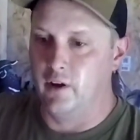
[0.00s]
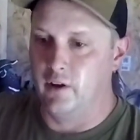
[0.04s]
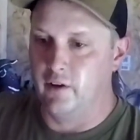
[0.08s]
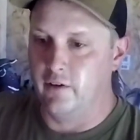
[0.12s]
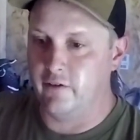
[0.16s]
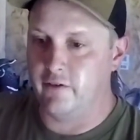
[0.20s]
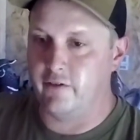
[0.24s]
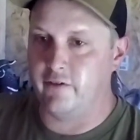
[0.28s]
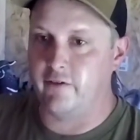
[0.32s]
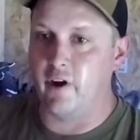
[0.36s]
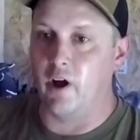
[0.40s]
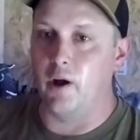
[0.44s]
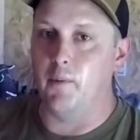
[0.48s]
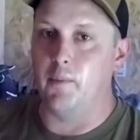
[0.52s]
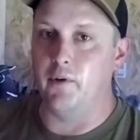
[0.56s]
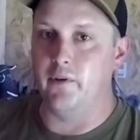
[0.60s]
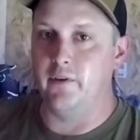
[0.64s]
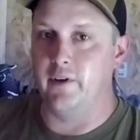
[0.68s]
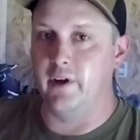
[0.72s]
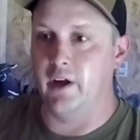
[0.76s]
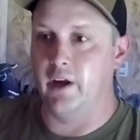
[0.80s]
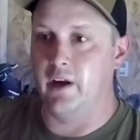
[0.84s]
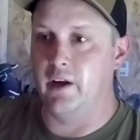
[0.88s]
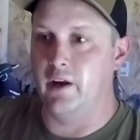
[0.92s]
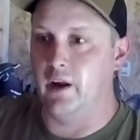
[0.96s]

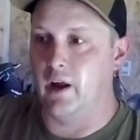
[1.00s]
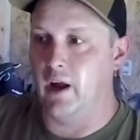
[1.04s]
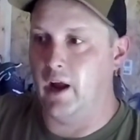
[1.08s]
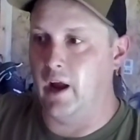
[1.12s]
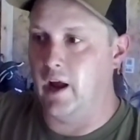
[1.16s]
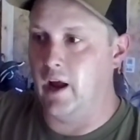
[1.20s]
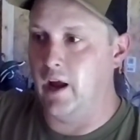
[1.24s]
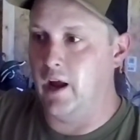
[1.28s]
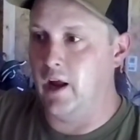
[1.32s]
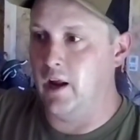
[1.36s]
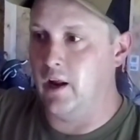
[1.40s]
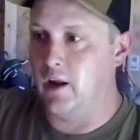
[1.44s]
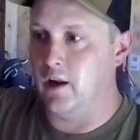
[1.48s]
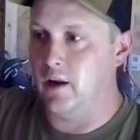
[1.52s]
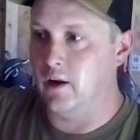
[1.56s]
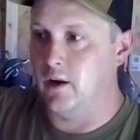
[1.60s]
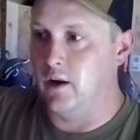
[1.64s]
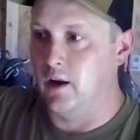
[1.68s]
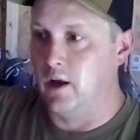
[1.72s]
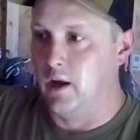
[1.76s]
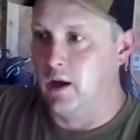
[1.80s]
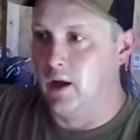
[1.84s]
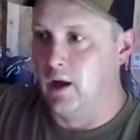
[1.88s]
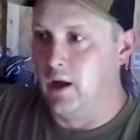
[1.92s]
stubbled in, and